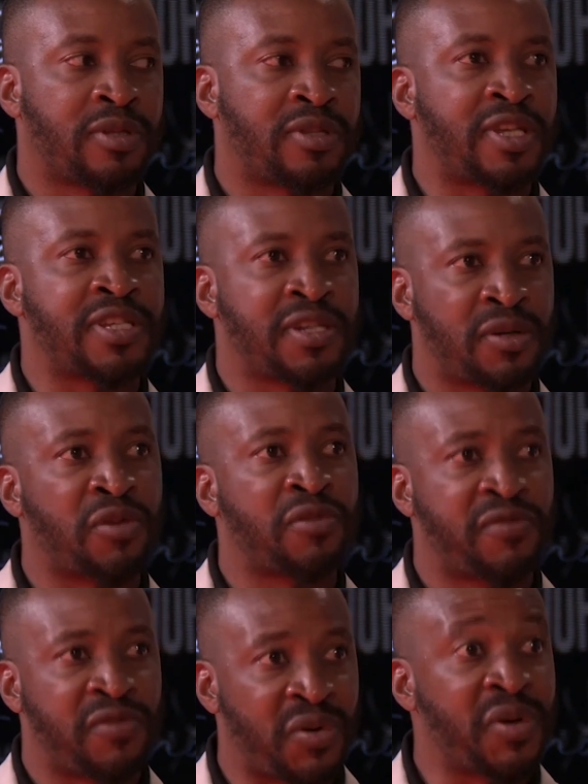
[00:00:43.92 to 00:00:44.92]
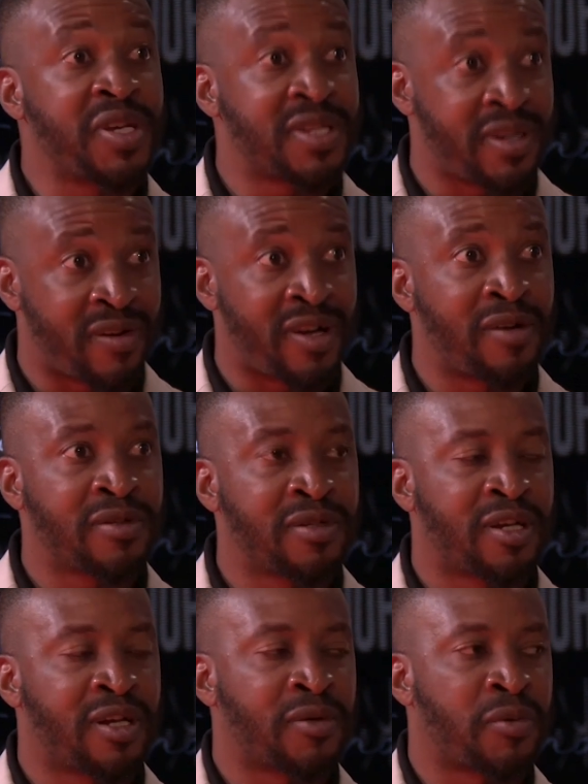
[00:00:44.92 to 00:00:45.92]
there's a lot of noise around,
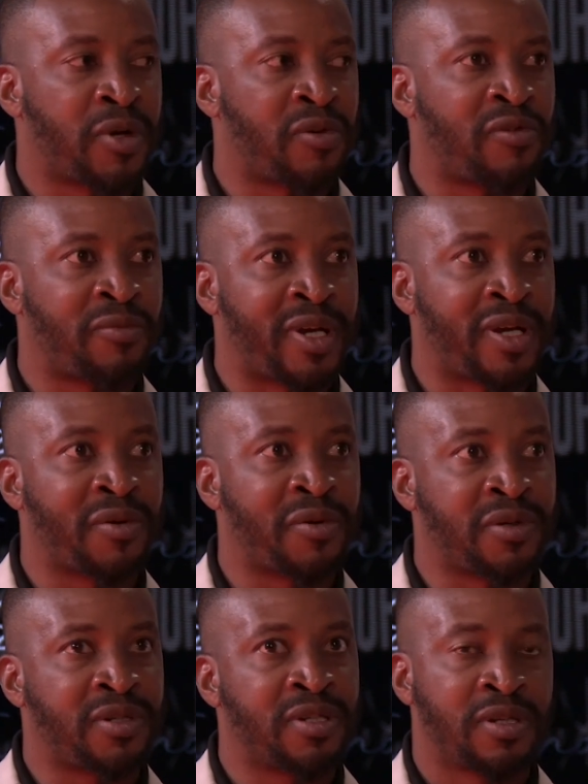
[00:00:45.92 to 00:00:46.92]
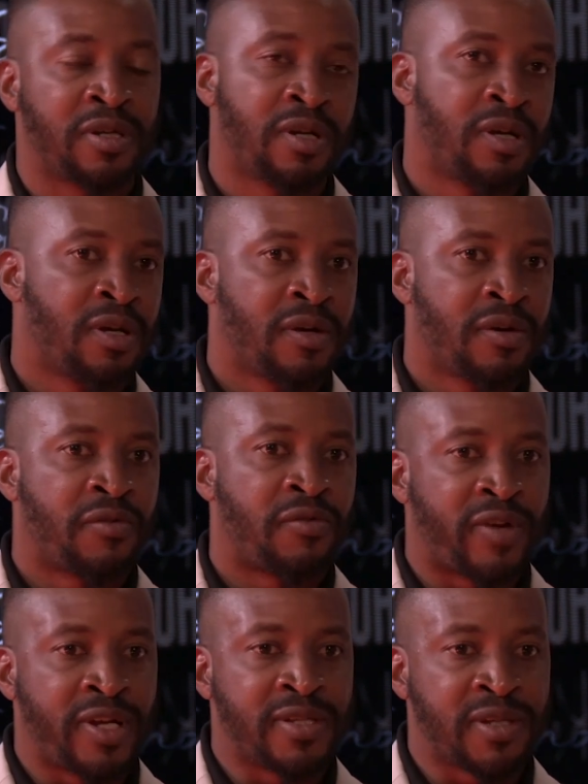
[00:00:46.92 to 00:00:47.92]
and one of my good
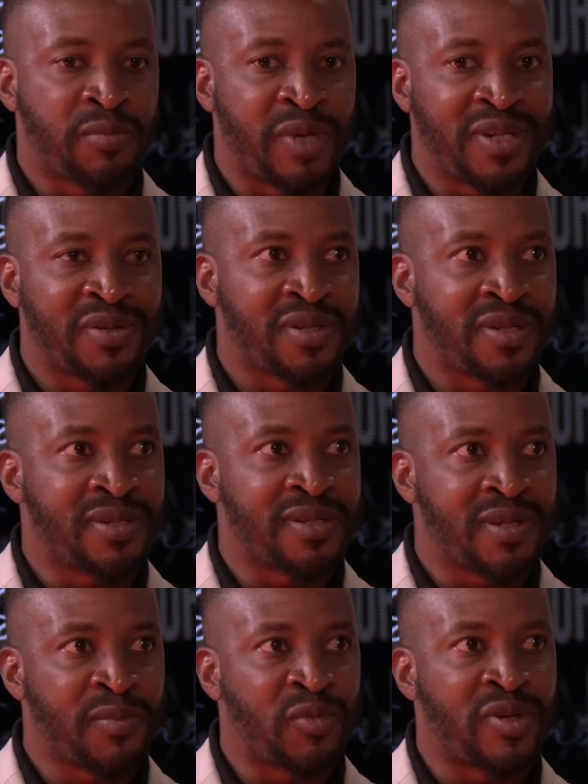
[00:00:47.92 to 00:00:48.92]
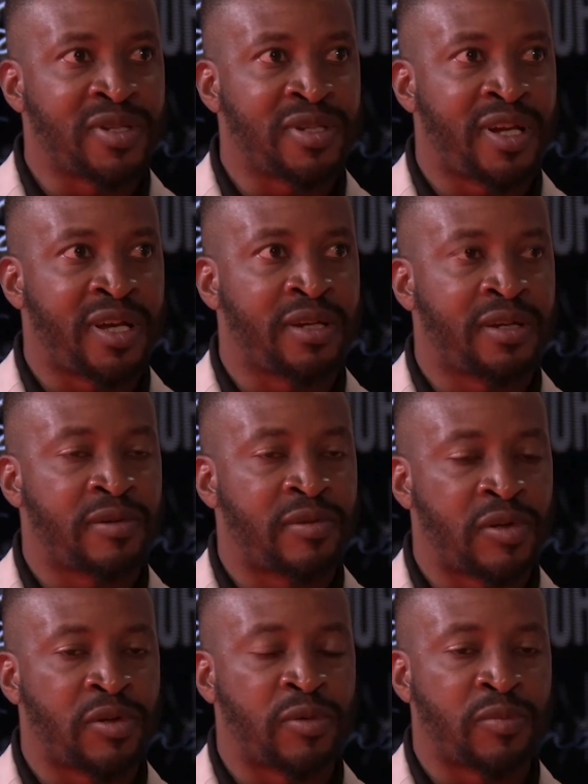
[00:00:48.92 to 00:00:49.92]
friends and mentors in Zim was like,
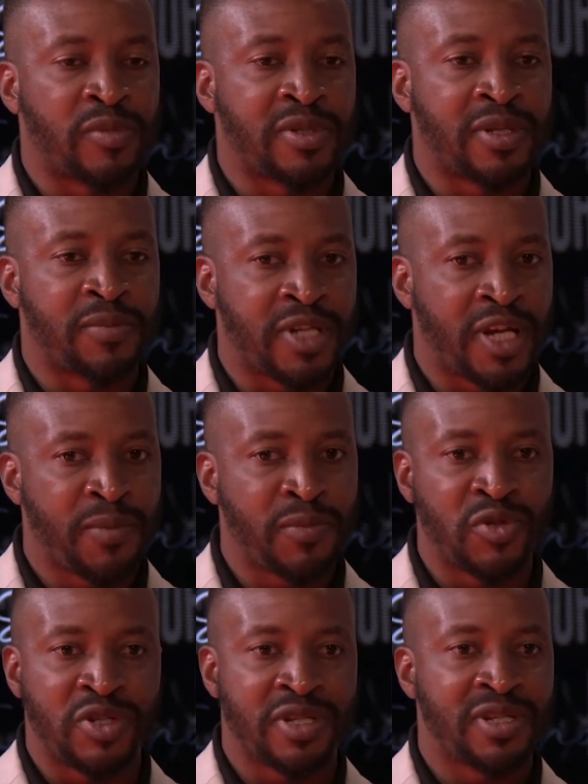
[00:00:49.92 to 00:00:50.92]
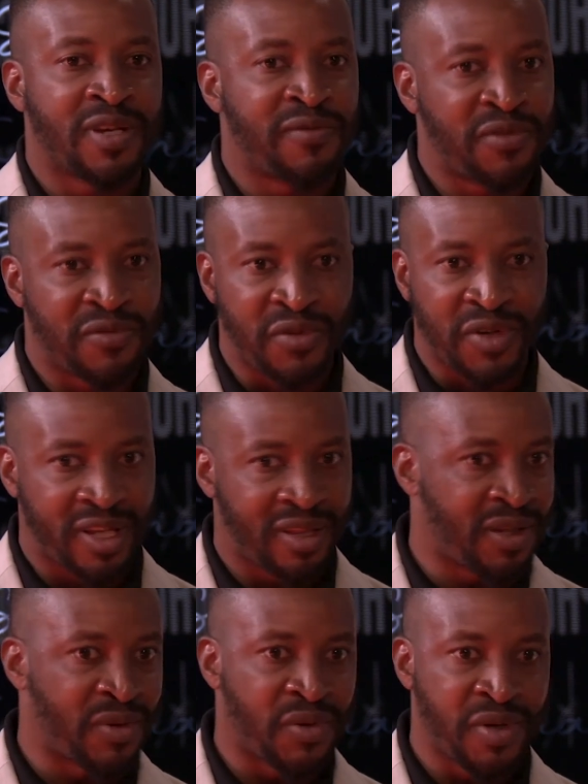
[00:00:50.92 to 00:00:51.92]
you know, sometimes you just have to forget
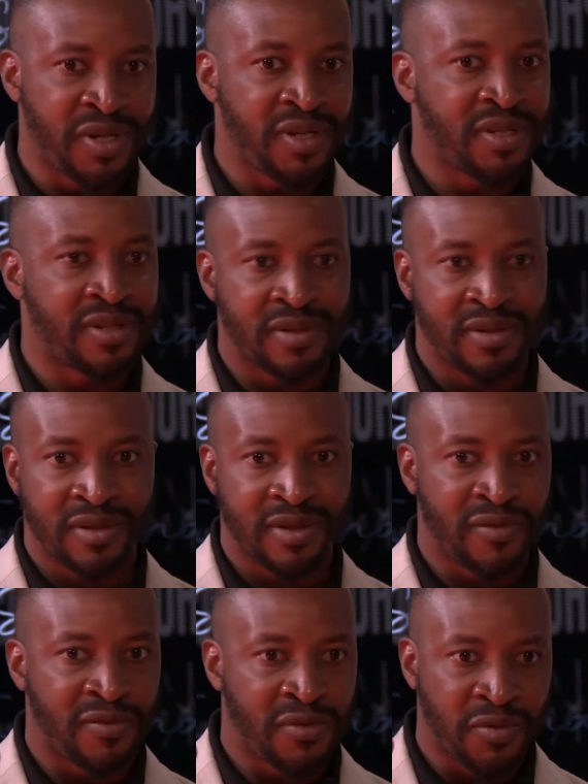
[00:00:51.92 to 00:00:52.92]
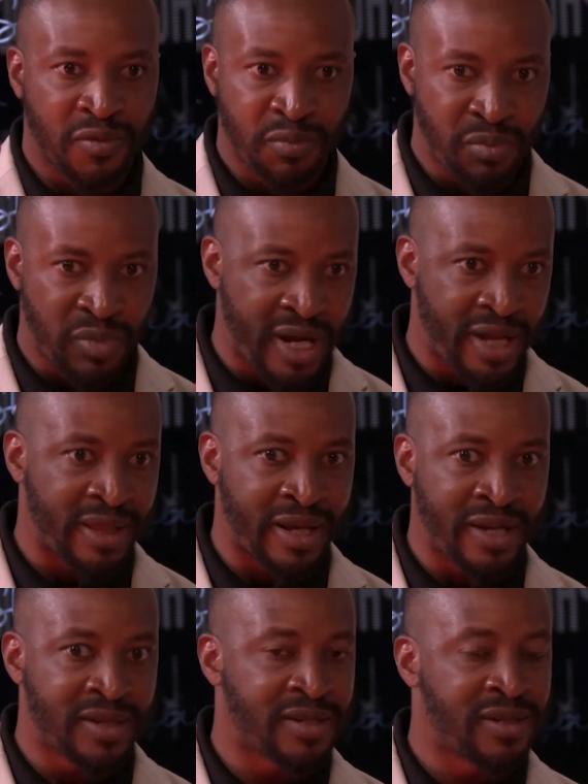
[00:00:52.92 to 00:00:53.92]
the noise. If you blind
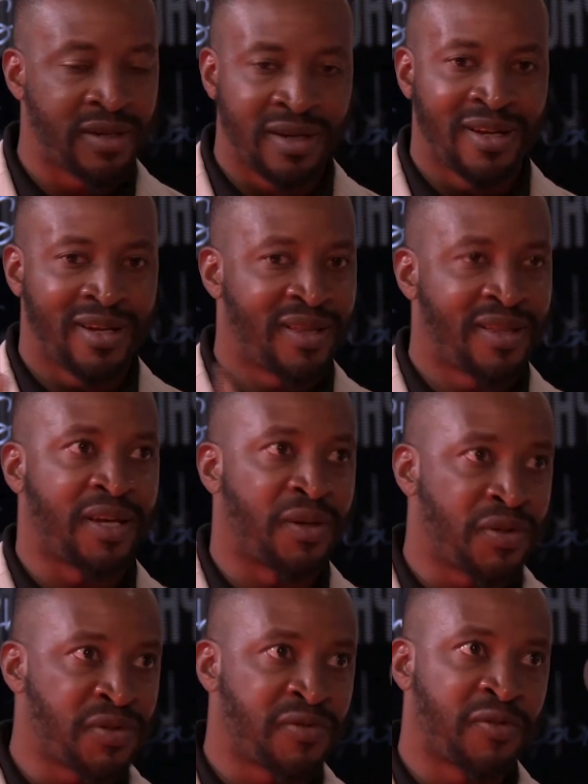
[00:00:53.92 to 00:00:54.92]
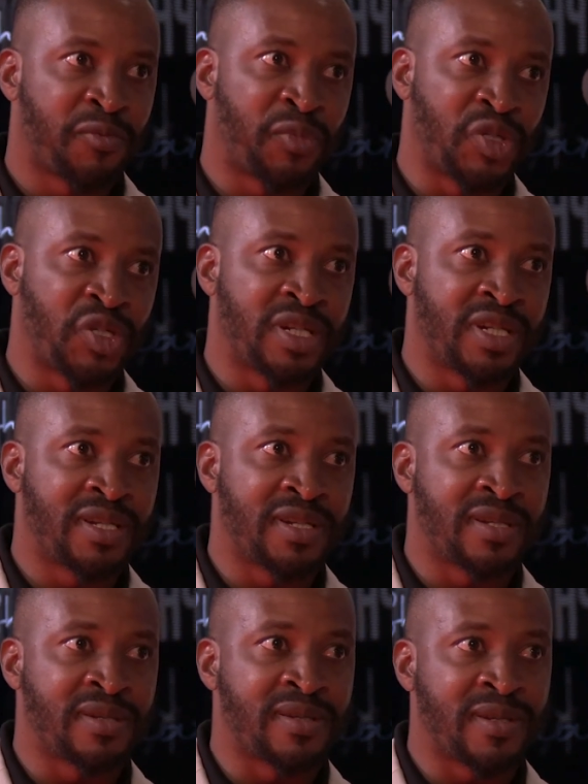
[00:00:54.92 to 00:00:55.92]
that, there are lots of
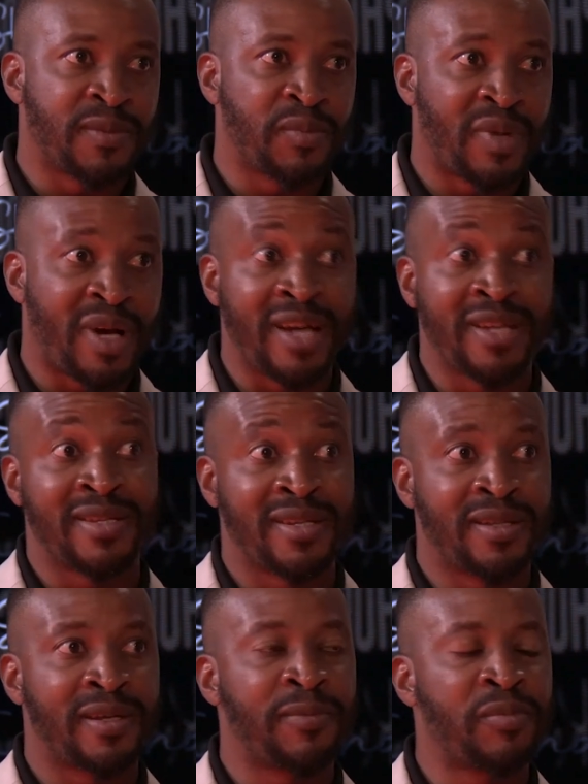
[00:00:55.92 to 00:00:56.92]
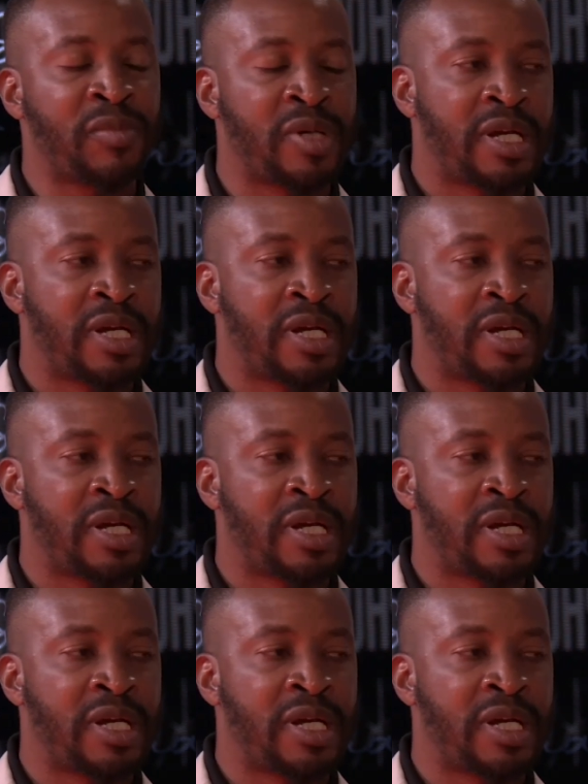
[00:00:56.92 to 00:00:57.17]
opportunities in Zim. I see them,